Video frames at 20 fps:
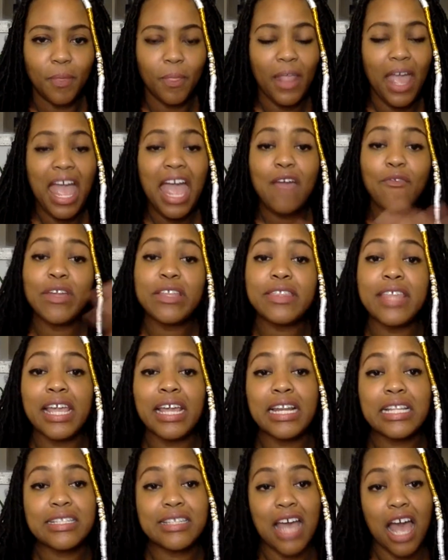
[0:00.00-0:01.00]
Everything
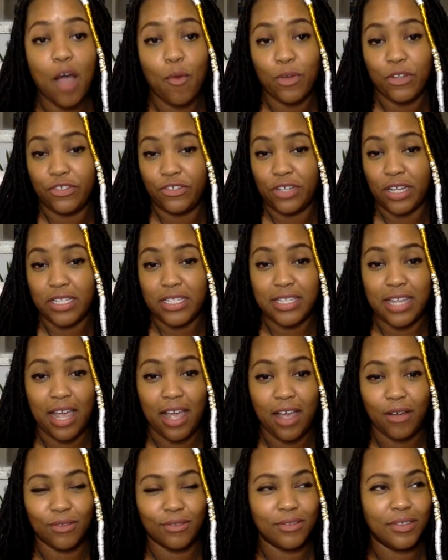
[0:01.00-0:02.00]
in the town was shut
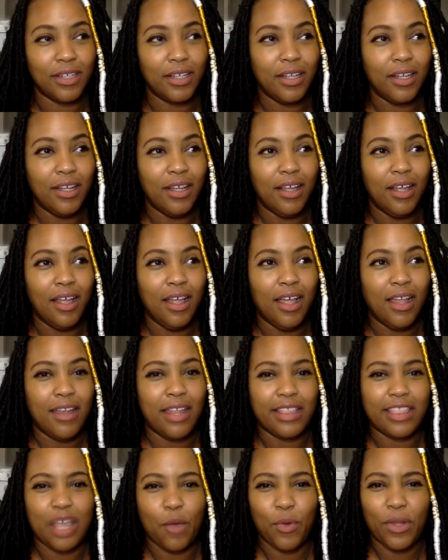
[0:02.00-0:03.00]
down.
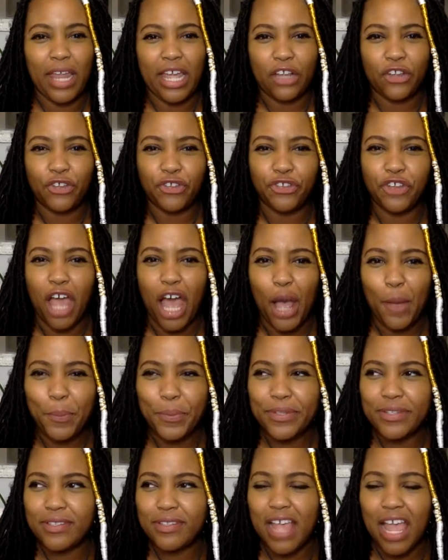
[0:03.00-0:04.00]
Like there were like
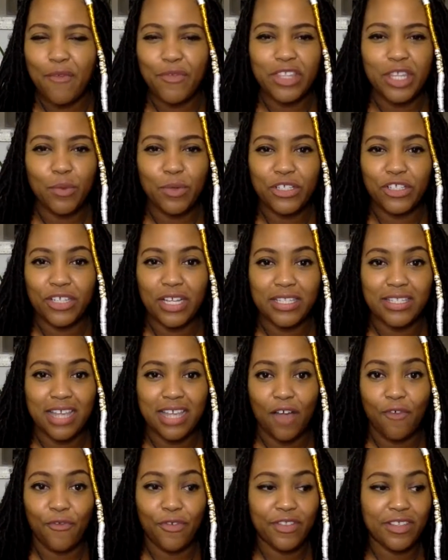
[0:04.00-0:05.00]
shops, everything was shut
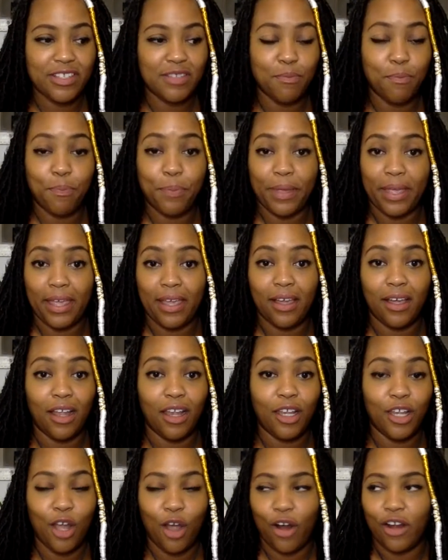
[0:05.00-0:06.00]
down for this big,
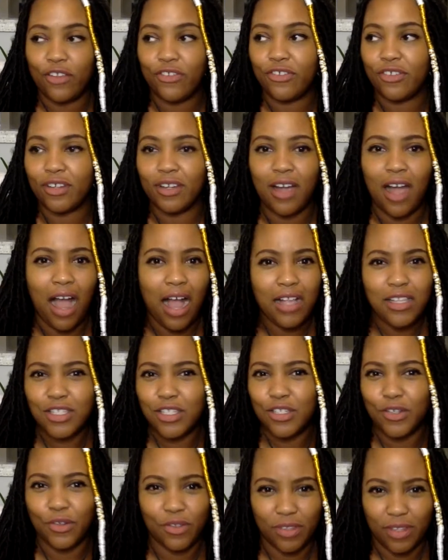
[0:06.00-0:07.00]
large concert